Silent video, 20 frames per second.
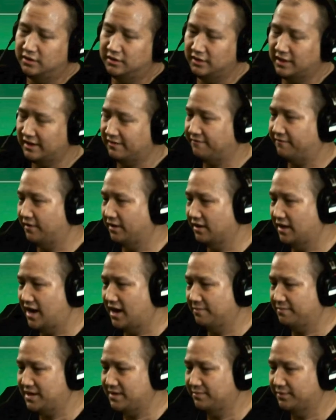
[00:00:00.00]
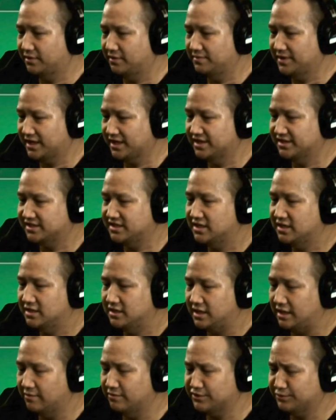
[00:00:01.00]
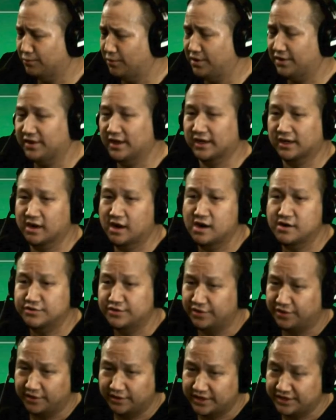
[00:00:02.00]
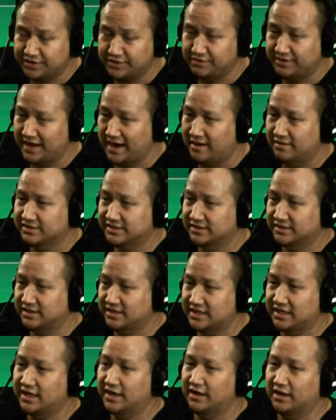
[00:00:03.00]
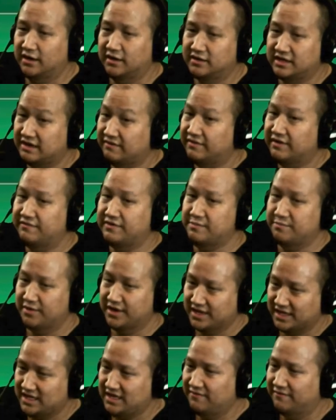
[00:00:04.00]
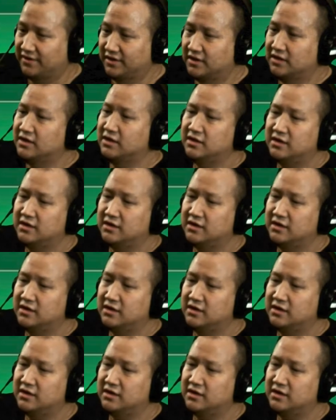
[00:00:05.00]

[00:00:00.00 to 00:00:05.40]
like for a lot of people, because it was worth like 132,000 a year, even if you break even.